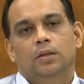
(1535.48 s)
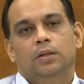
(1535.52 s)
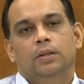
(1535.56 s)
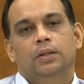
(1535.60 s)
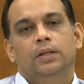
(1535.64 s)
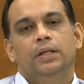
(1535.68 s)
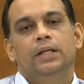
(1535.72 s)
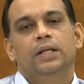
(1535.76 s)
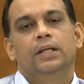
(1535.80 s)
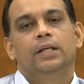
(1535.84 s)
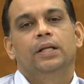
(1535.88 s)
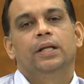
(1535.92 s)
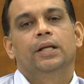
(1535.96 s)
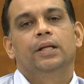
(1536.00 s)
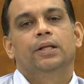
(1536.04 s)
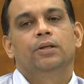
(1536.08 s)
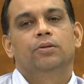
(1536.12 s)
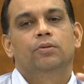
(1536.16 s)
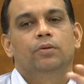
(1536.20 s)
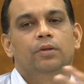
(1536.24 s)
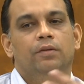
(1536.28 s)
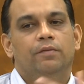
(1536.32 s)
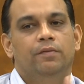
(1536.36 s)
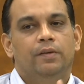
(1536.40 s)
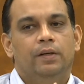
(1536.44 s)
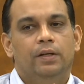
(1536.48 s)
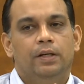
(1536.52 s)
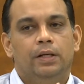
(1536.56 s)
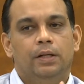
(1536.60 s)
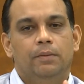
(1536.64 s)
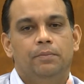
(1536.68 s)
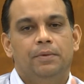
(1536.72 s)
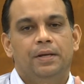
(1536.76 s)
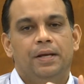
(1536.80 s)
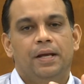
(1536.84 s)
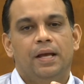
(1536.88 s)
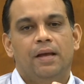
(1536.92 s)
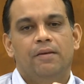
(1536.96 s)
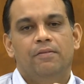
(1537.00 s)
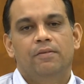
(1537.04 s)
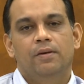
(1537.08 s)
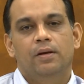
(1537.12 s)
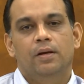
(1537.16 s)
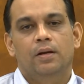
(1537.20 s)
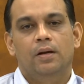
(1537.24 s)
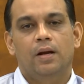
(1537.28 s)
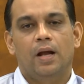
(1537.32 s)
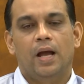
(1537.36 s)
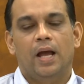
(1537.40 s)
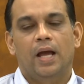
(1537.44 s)
d tending to infinity
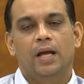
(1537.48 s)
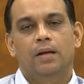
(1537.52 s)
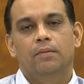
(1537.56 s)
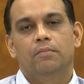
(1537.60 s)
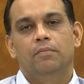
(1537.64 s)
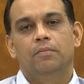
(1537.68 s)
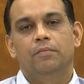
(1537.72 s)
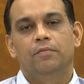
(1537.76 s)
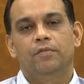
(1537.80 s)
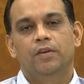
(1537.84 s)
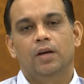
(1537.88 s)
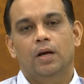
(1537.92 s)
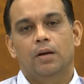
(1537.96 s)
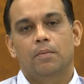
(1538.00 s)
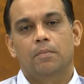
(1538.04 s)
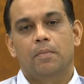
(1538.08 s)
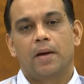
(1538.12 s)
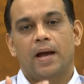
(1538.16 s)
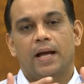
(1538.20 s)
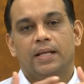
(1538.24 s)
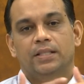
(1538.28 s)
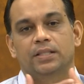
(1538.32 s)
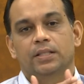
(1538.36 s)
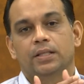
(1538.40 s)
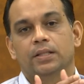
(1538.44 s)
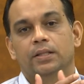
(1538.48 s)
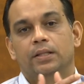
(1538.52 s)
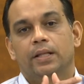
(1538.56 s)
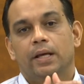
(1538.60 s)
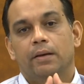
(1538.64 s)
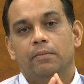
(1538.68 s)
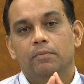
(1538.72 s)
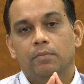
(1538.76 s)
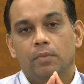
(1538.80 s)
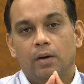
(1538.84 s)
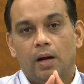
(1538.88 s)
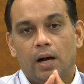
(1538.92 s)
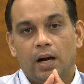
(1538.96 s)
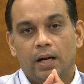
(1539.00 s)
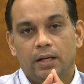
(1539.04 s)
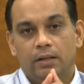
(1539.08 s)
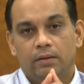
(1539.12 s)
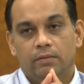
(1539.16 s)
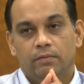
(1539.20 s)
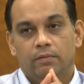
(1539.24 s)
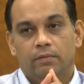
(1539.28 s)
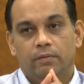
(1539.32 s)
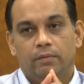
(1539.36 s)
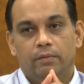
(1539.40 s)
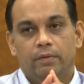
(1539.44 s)
behavior, and we are matching them at
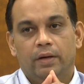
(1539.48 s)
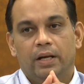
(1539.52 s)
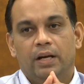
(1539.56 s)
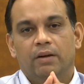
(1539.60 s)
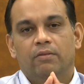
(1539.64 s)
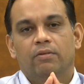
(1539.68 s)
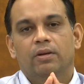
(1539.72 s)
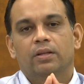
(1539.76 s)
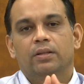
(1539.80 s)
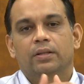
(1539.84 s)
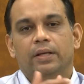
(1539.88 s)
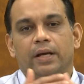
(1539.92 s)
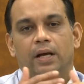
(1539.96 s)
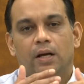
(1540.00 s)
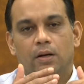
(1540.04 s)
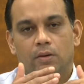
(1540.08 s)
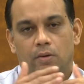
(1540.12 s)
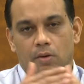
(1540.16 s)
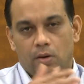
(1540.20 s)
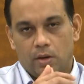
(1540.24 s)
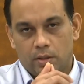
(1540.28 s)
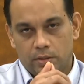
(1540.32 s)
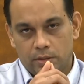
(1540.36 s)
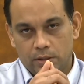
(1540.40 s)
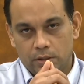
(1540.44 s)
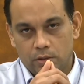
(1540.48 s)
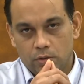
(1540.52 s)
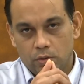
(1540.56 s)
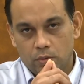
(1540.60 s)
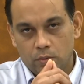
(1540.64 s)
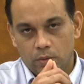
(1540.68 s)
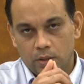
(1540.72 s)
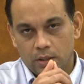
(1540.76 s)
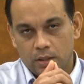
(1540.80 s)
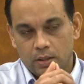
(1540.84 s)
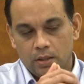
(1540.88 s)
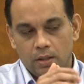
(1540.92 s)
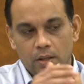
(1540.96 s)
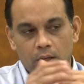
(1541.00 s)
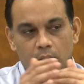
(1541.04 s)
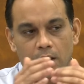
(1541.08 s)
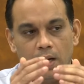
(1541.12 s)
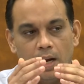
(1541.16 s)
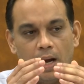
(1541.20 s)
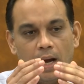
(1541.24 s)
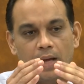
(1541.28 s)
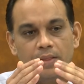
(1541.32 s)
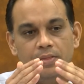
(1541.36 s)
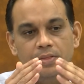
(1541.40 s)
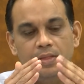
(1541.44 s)
wherever they are crossing over,
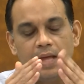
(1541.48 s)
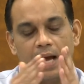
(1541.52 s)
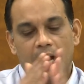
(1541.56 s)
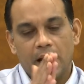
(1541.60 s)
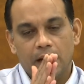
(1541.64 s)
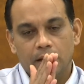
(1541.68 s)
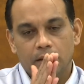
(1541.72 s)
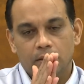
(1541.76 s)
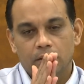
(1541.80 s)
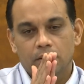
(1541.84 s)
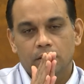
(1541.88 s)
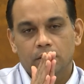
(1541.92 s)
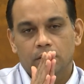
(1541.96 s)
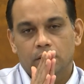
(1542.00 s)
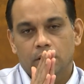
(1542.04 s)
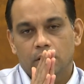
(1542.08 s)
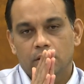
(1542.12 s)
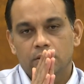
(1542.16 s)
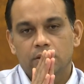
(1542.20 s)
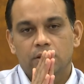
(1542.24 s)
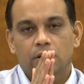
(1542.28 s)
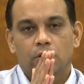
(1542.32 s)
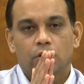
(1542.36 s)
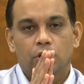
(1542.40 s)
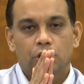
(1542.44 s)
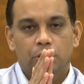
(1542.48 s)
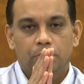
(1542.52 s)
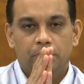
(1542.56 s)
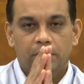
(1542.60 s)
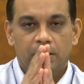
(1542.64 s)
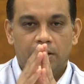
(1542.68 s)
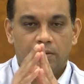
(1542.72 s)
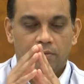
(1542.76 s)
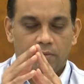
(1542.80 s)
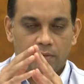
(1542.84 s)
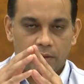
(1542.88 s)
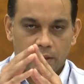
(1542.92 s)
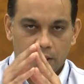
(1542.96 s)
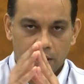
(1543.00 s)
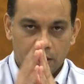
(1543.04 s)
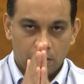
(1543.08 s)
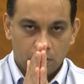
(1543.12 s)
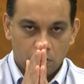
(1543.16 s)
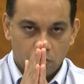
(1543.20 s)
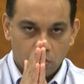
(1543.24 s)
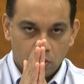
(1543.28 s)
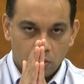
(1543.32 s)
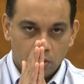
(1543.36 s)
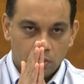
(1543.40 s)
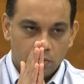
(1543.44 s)
and that turns out to be a very
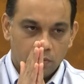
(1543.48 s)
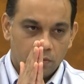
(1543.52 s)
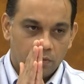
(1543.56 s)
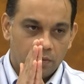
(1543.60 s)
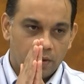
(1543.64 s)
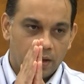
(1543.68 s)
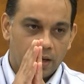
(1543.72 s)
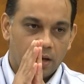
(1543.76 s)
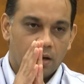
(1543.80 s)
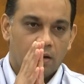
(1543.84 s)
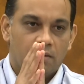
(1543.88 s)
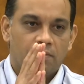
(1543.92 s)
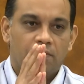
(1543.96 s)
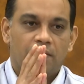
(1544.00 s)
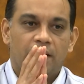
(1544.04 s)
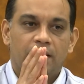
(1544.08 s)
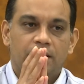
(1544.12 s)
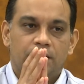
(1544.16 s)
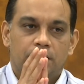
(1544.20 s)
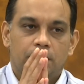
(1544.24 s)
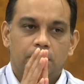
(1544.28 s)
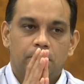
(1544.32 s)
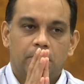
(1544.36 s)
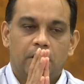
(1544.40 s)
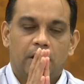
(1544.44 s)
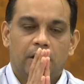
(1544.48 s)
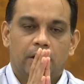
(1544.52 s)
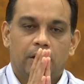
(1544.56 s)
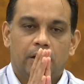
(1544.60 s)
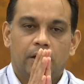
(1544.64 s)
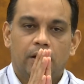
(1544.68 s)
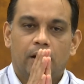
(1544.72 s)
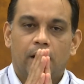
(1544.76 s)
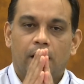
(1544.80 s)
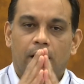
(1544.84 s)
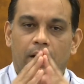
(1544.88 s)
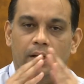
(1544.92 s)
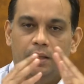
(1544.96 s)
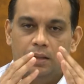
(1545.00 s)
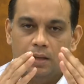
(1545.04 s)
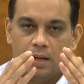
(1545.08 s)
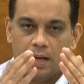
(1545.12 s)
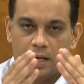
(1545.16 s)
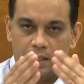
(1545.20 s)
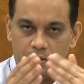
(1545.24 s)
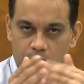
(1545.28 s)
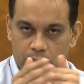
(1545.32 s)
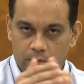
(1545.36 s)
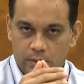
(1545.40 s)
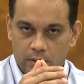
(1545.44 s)
good way of estimating. And
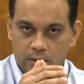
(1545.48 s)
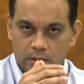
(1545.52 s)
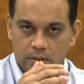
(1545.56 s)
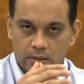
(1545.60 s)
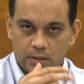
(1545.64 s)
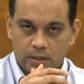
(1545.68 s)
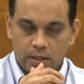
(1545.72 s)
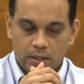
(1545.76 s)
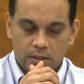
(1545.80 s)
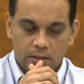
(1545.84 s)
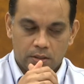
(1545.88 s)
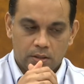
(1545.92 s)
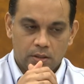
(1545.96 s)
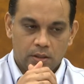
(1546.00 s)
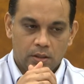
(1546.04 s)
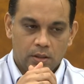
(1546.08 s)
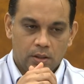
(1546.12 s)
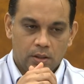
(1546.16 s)
as we discussed,